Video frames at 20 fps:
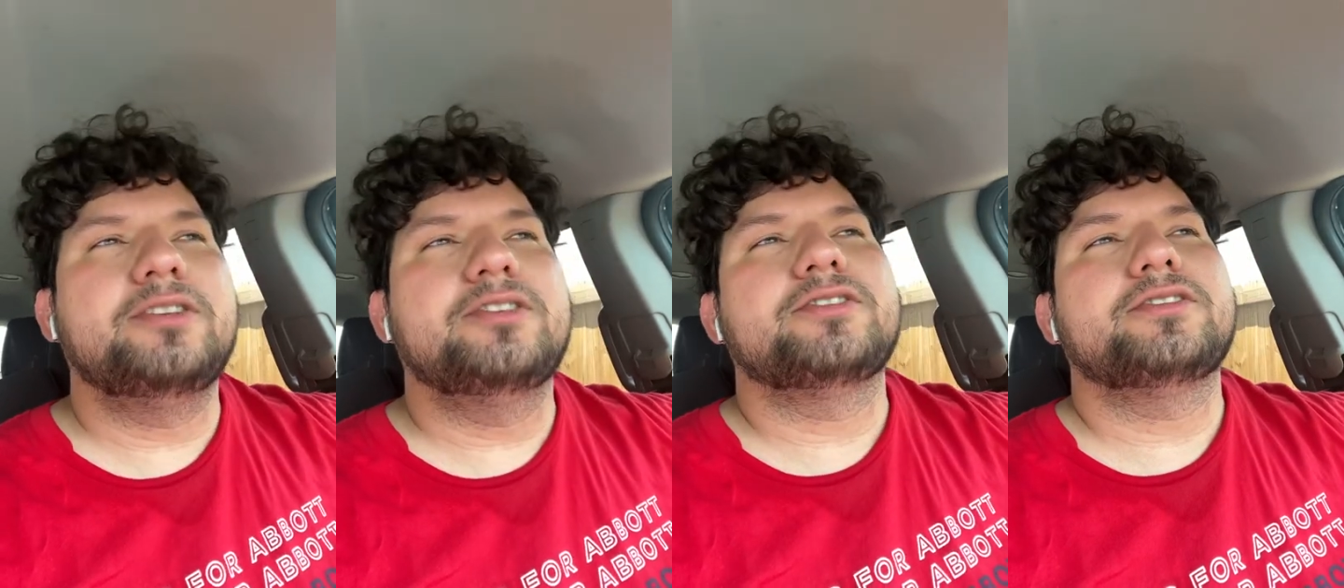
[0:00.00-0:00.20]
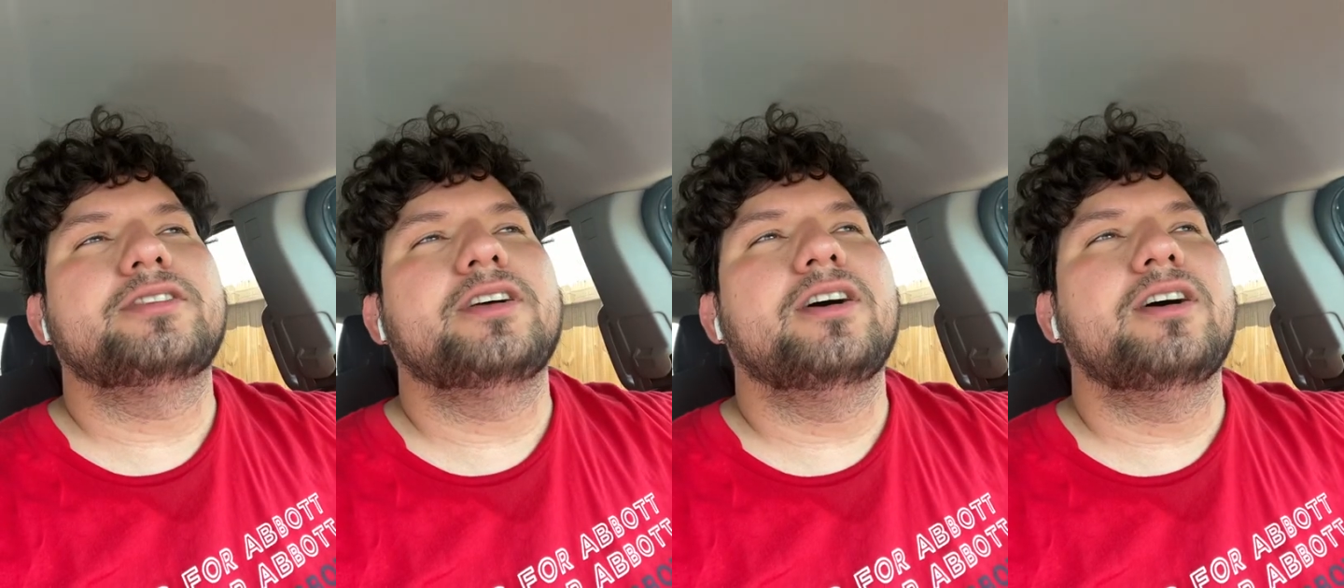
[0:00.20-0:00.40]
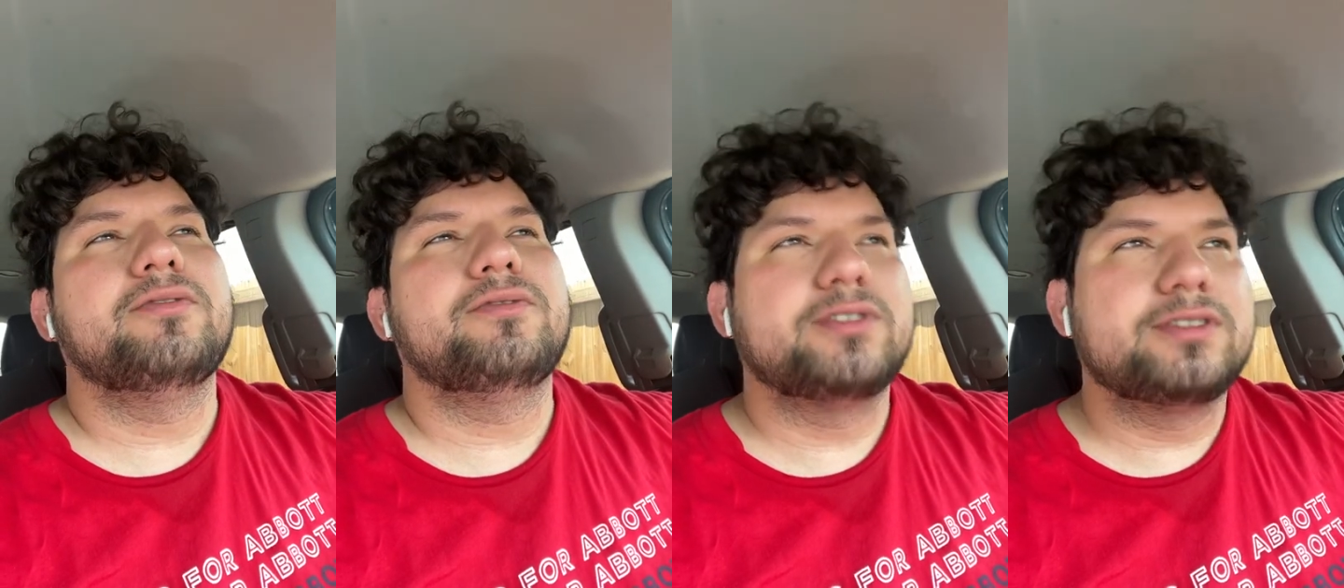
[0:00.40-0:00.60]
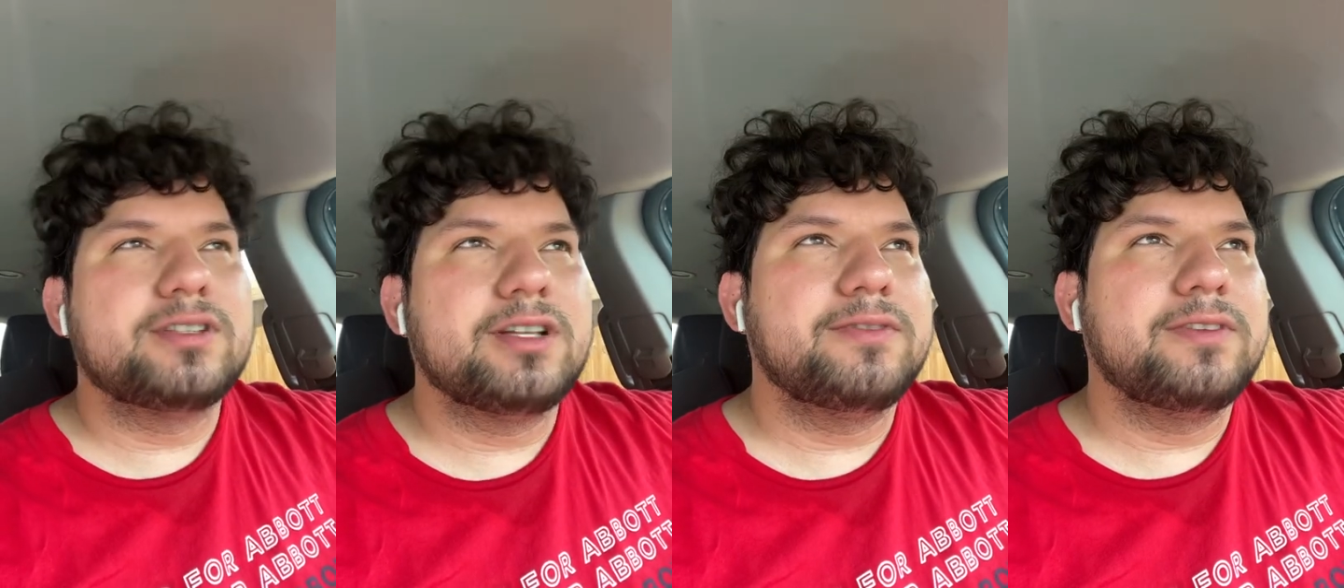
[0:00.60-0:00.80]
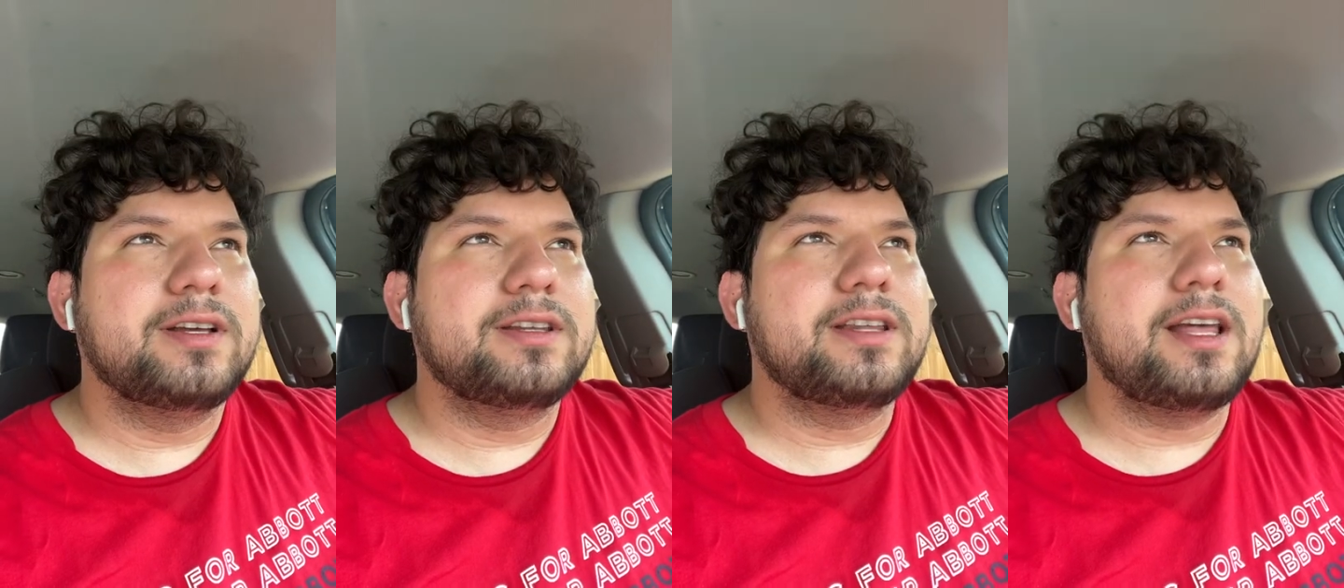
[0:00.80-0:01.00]
yourself and
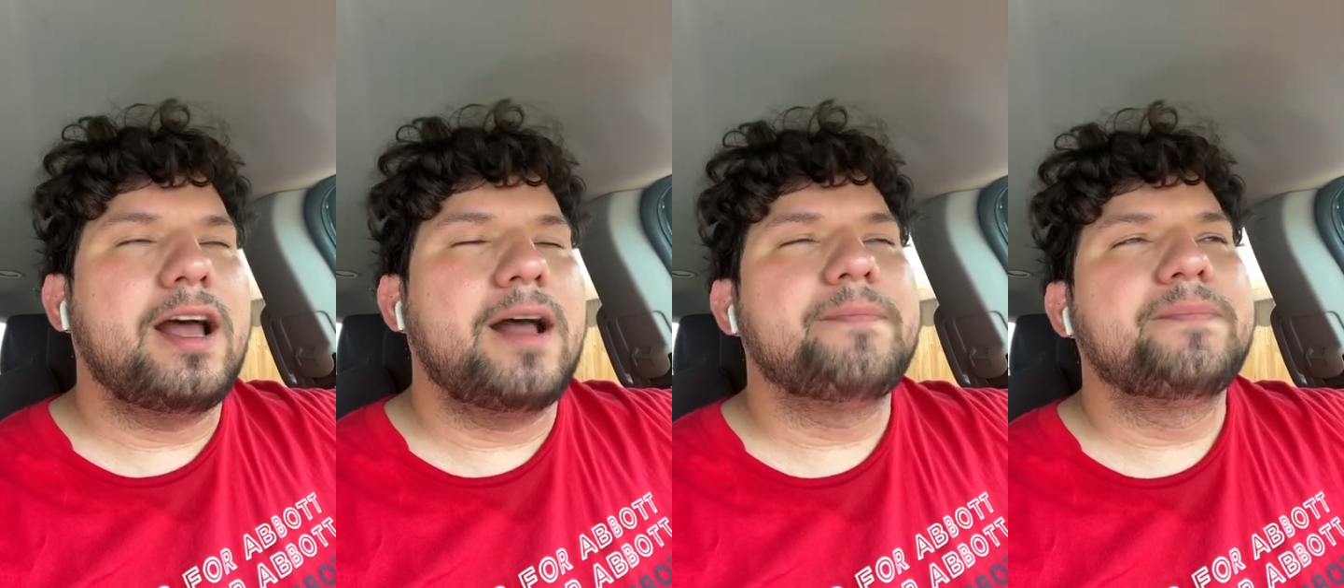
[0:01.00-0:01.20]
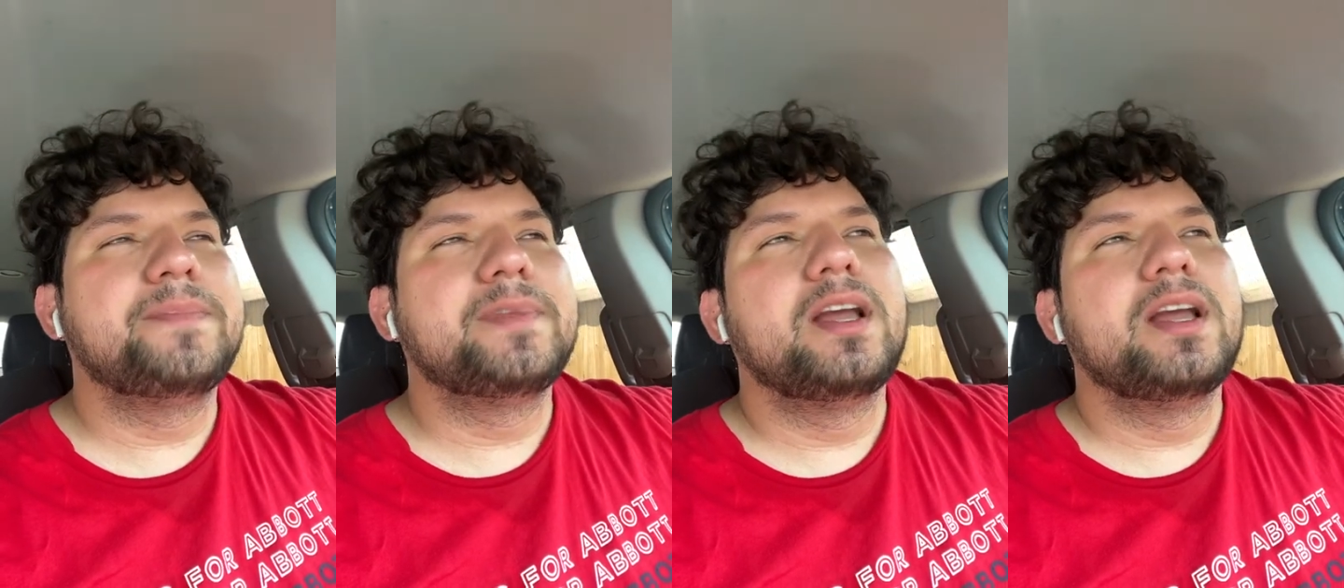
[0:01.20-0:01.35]
stuff like that.